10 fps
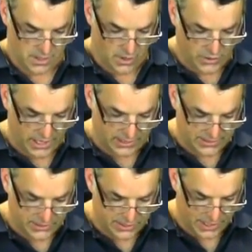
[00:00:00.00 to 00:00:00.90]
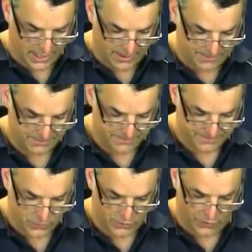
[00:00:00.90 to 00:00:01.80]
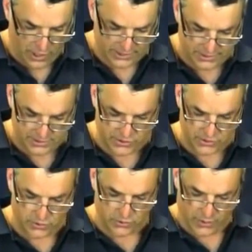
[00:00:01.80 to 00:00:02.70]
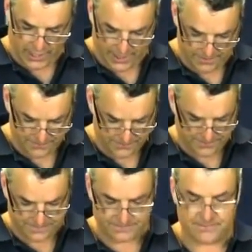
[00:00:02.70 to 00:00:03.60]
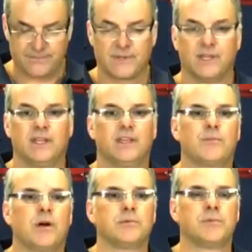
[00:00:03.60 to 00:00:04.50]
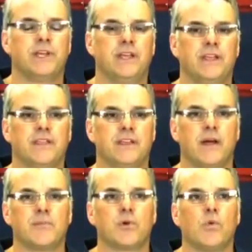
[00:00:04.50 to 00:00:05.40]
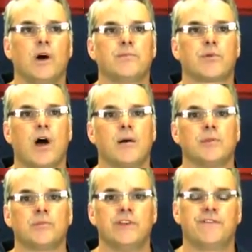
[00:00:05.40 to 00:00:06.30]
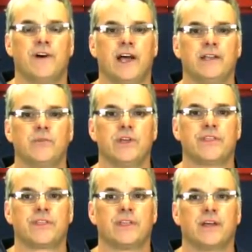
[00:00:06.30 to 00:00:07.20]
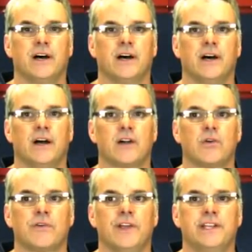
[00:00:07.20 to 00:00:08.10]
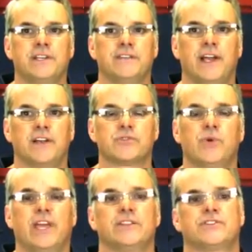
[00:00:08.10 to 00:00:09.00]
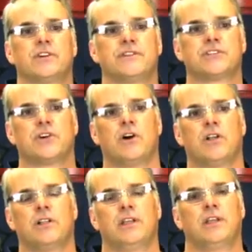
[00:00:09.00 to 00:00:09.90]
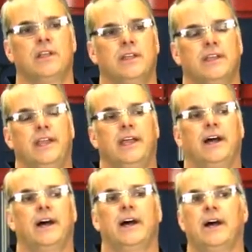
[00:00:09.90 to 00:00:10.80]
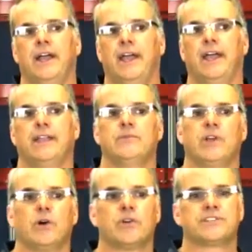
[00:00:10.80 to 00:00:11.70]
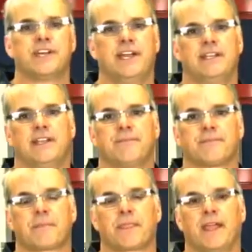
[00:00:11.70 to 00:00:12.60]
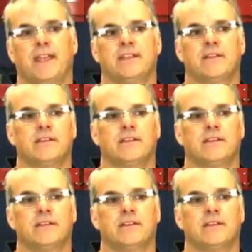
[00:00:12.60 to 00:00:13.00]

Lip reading: Okay, let's move on to probably the number one problem we find with our overhead conveyors. We get a service call and we go to site, and